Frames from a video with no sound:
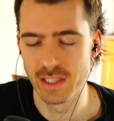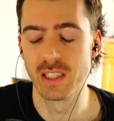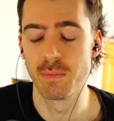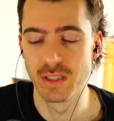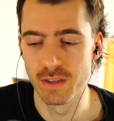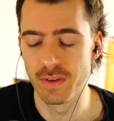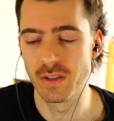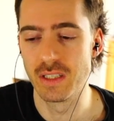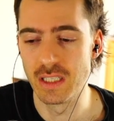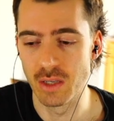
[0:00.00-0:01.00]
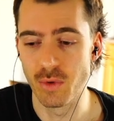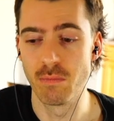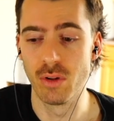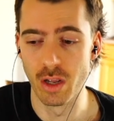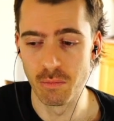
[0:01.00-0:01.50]
It's specifically dealing with
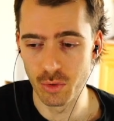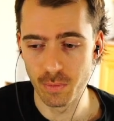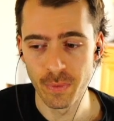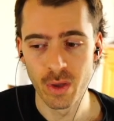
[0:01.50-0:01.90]
Blood Moon,